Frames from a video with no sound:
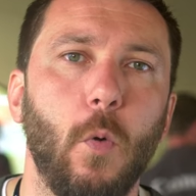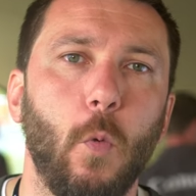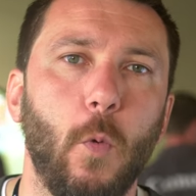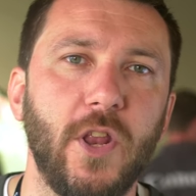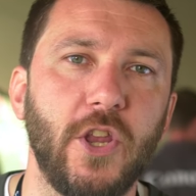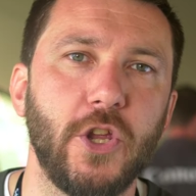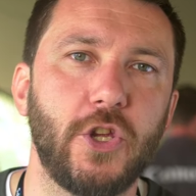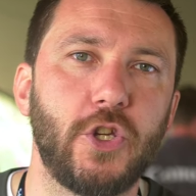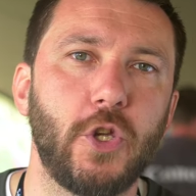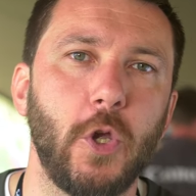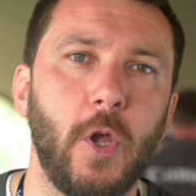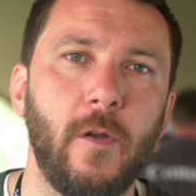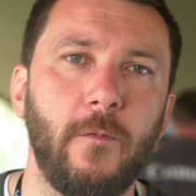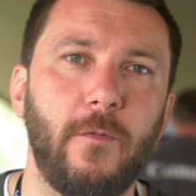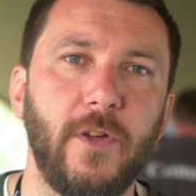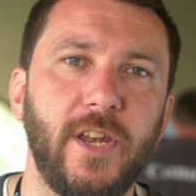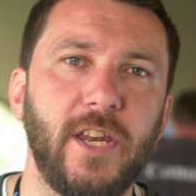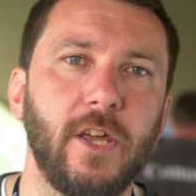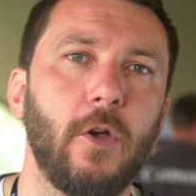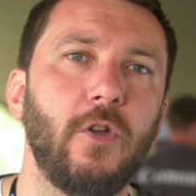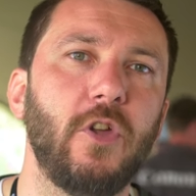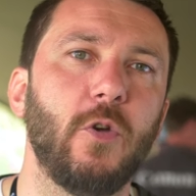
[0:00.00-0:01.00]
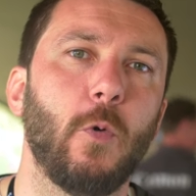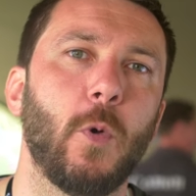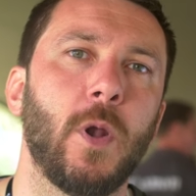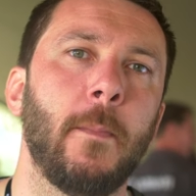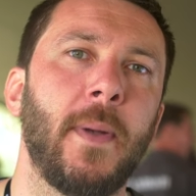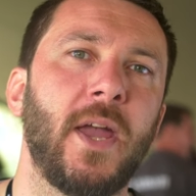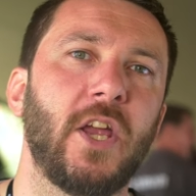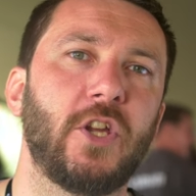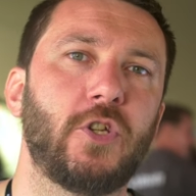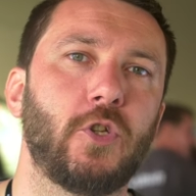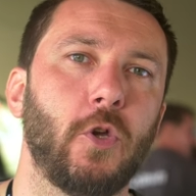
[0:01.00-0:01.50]
When you're shooting video, you want
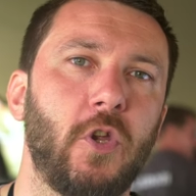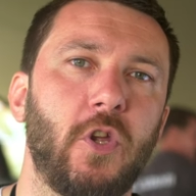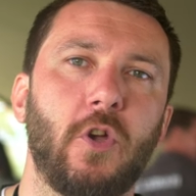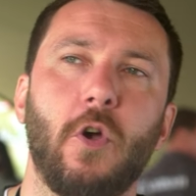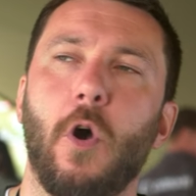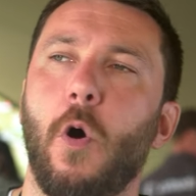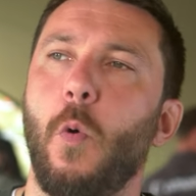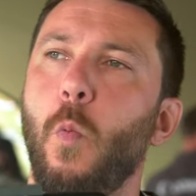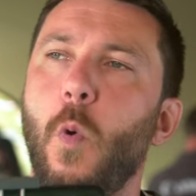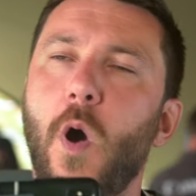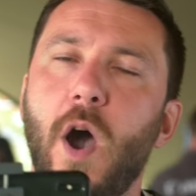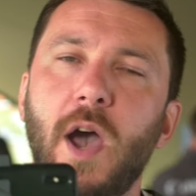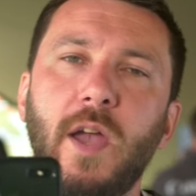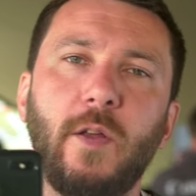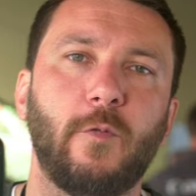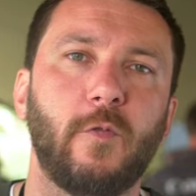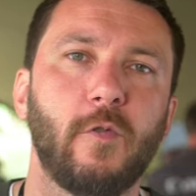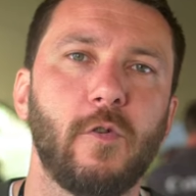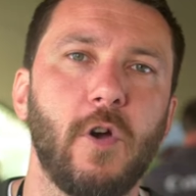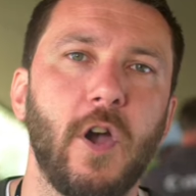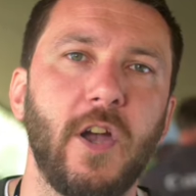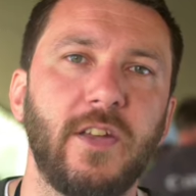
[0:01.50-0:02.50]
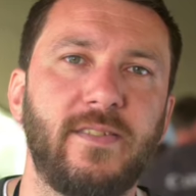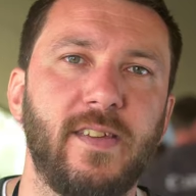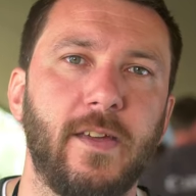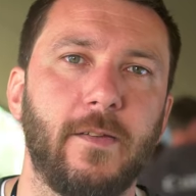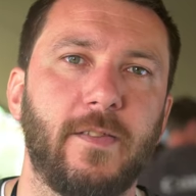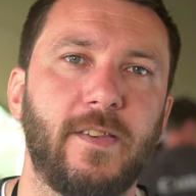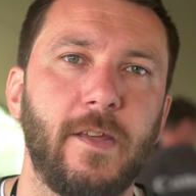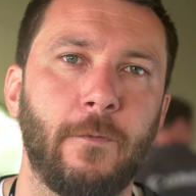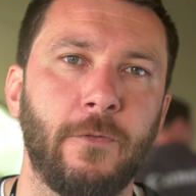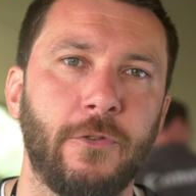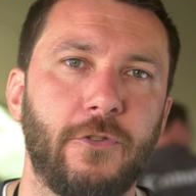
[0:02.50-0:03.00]
to make sure you've got a wide variety
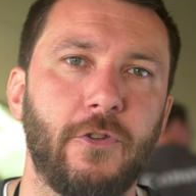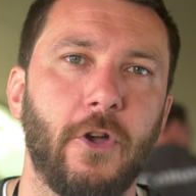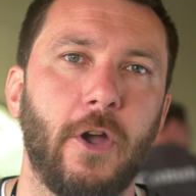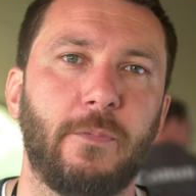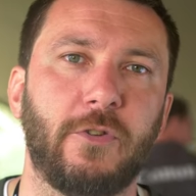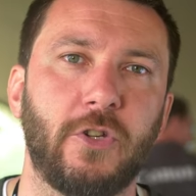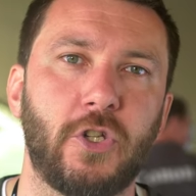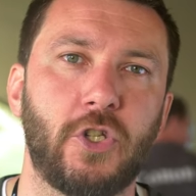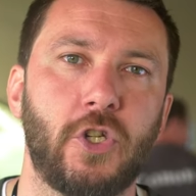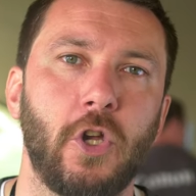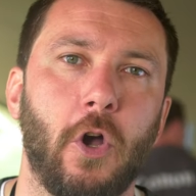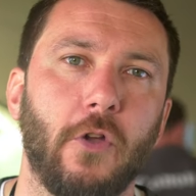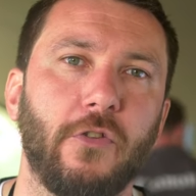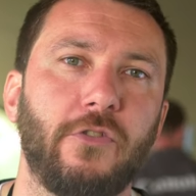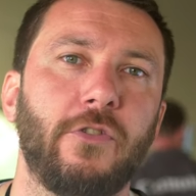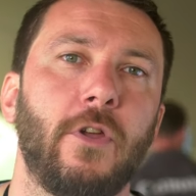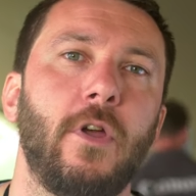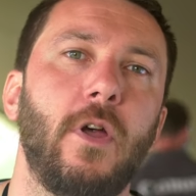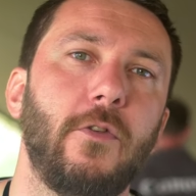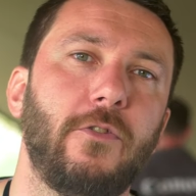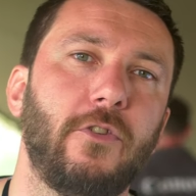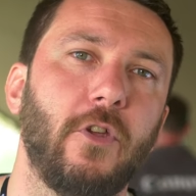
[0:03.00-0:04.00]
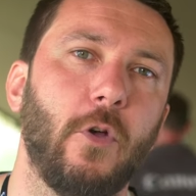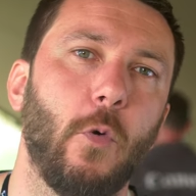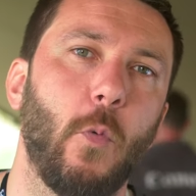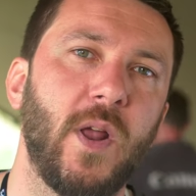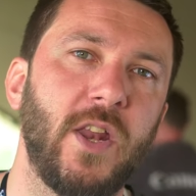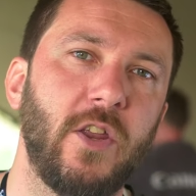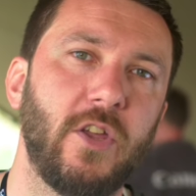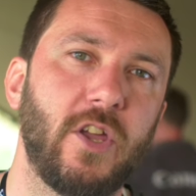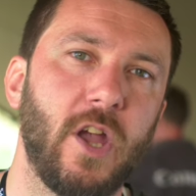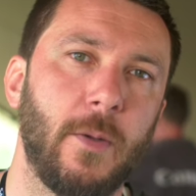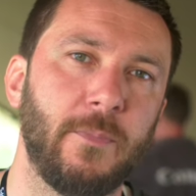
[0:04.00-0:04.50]
of different types of shots, so that
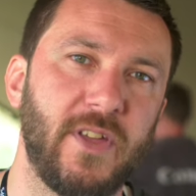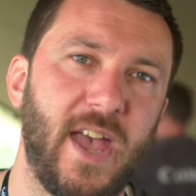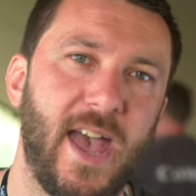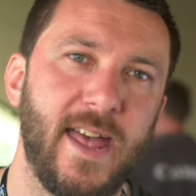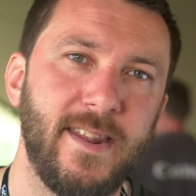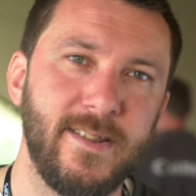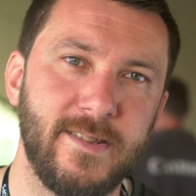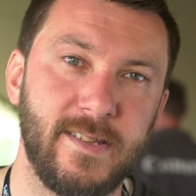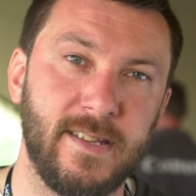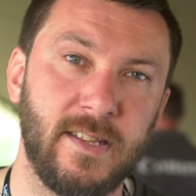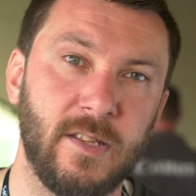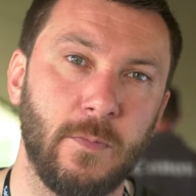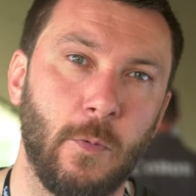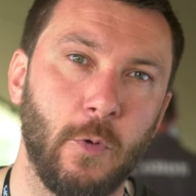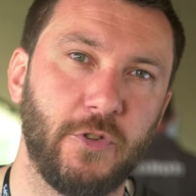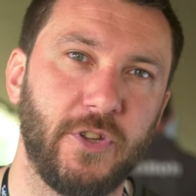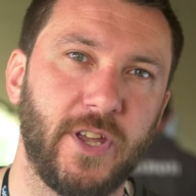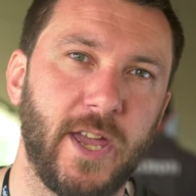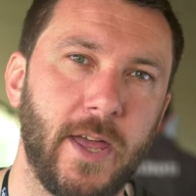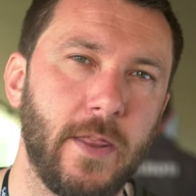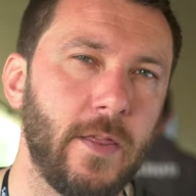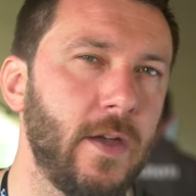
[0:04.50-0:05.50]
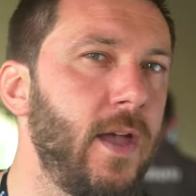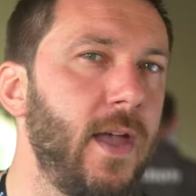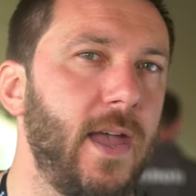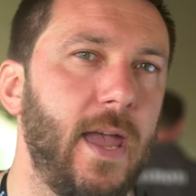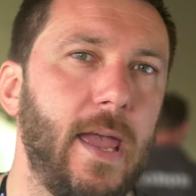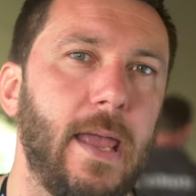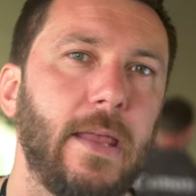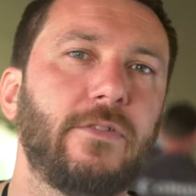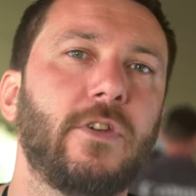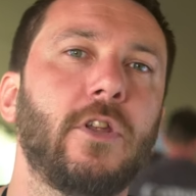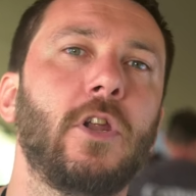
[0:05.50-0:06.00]
when you come to editing them all together,
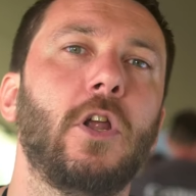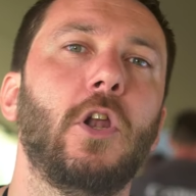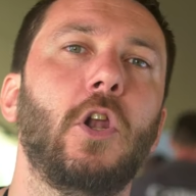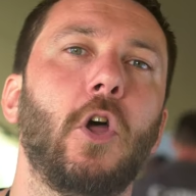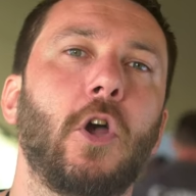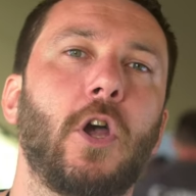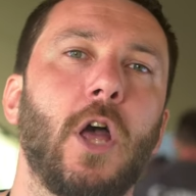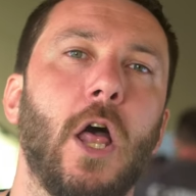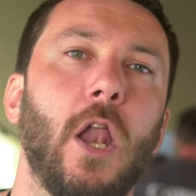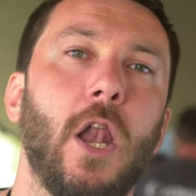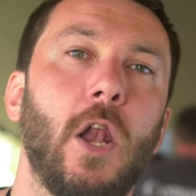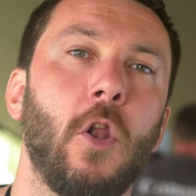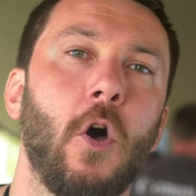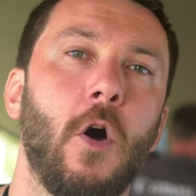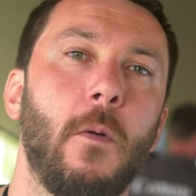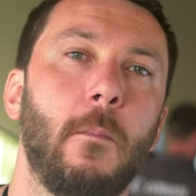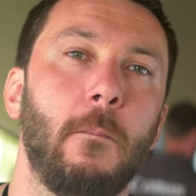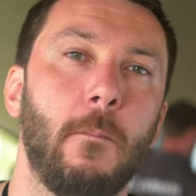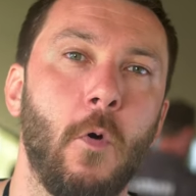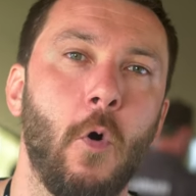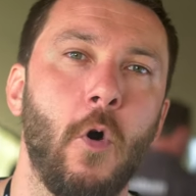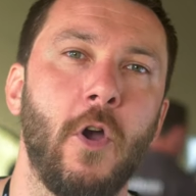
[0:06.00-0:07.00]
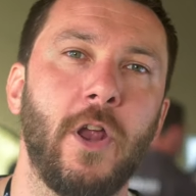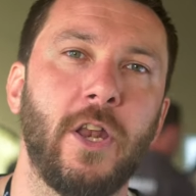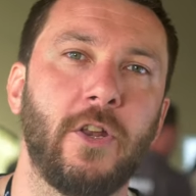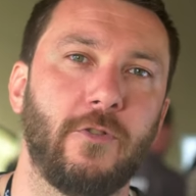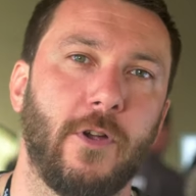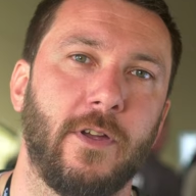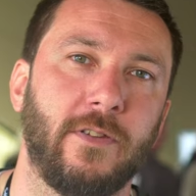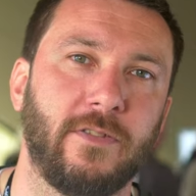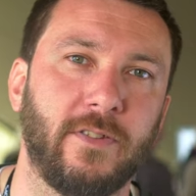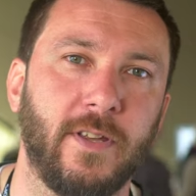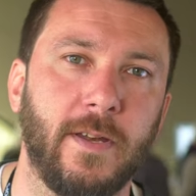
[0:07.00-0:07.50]
it's going to look a lot more
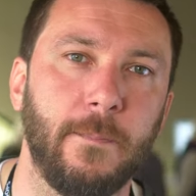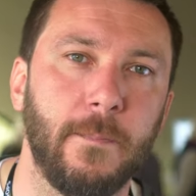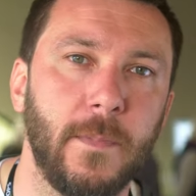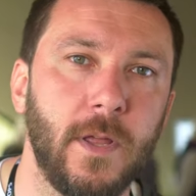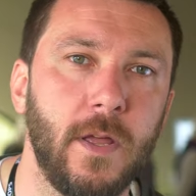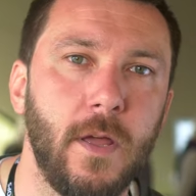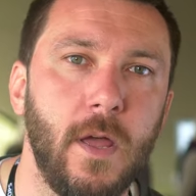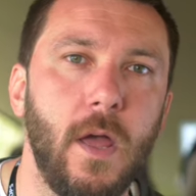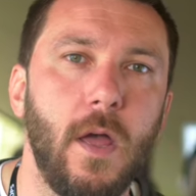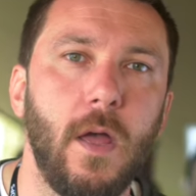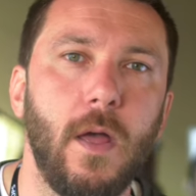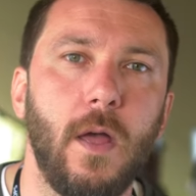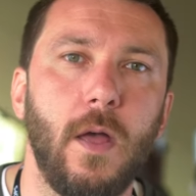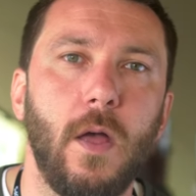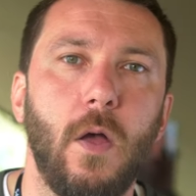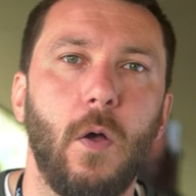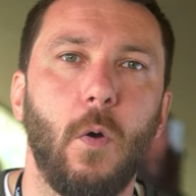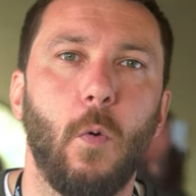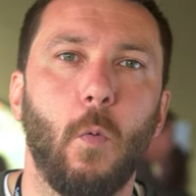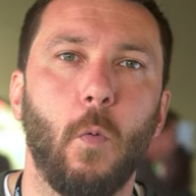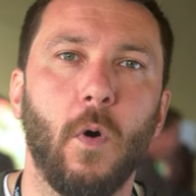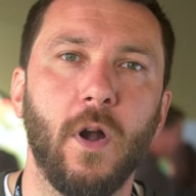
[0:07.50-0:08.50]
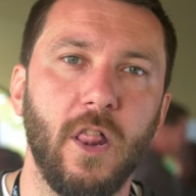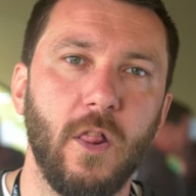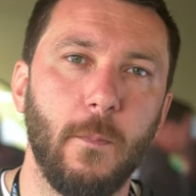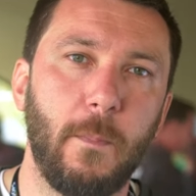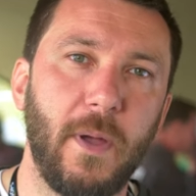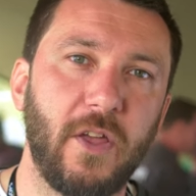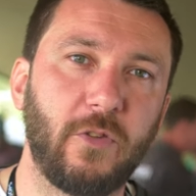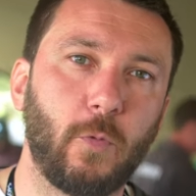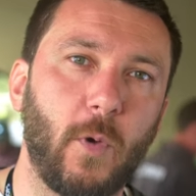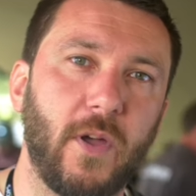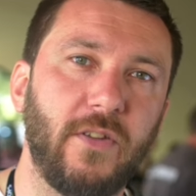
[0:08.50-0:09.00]
interesting. One of the
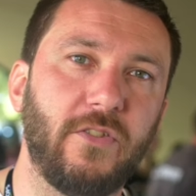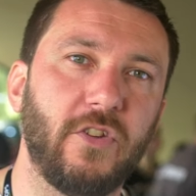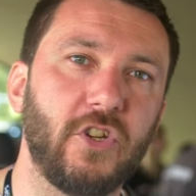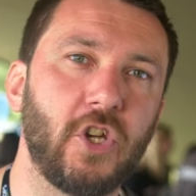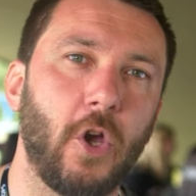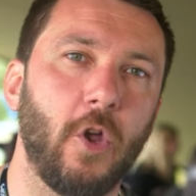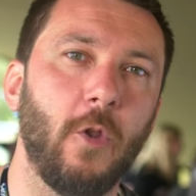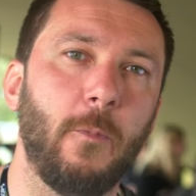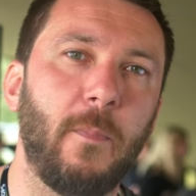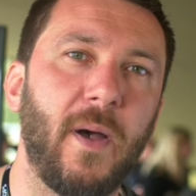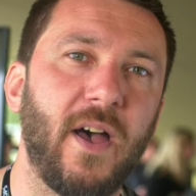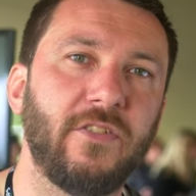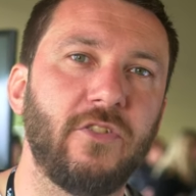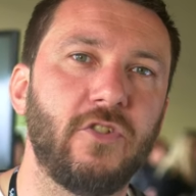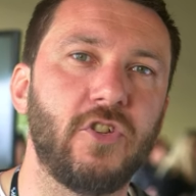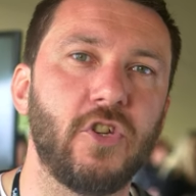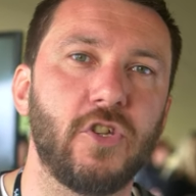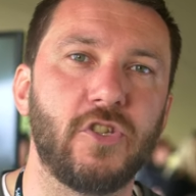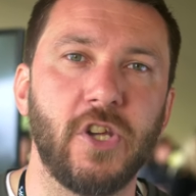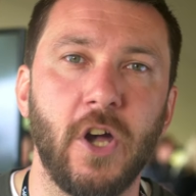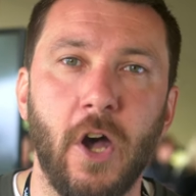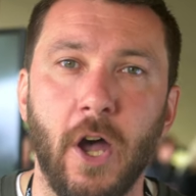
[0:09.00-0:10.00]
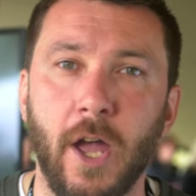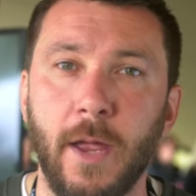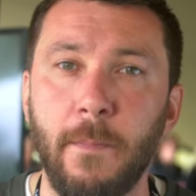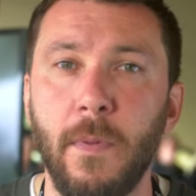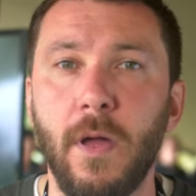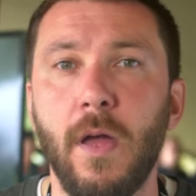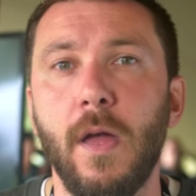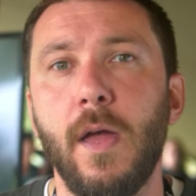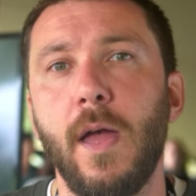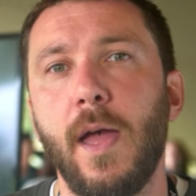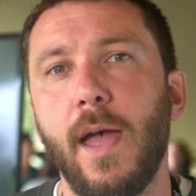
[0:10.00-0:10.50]
best ways to show the passage of time
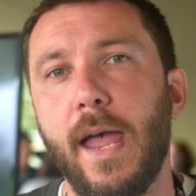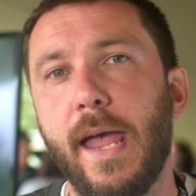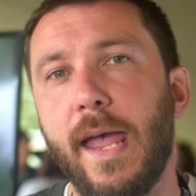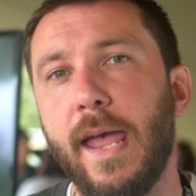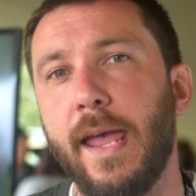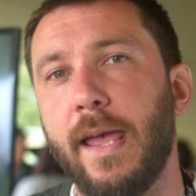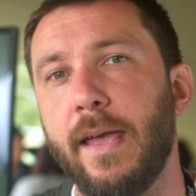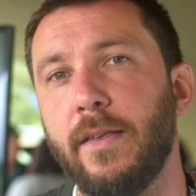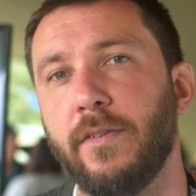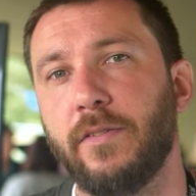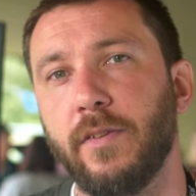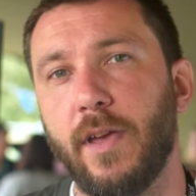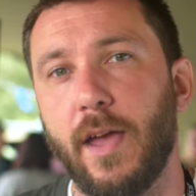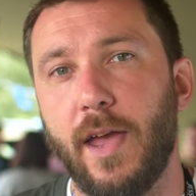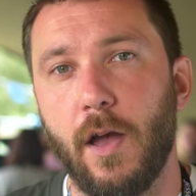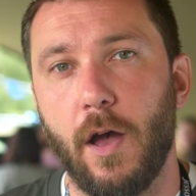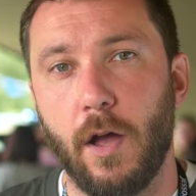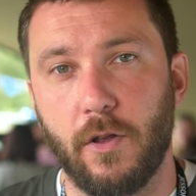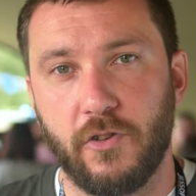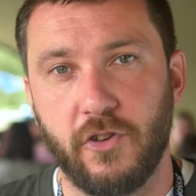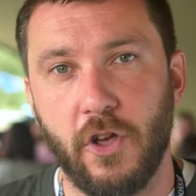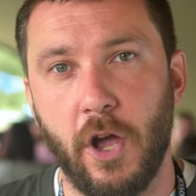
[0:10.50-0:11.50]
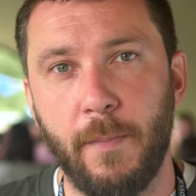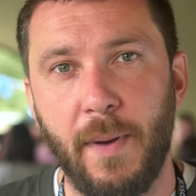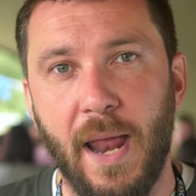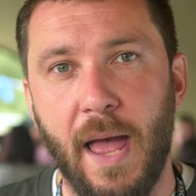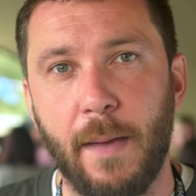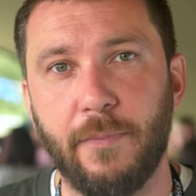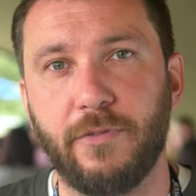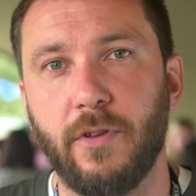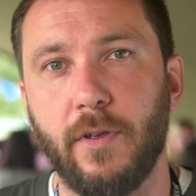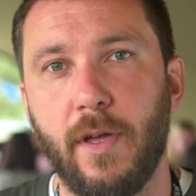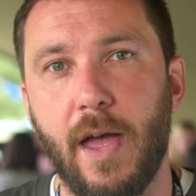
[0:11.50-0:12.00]
is time
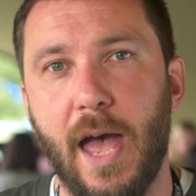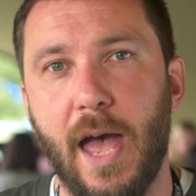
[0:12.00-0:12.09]
lapse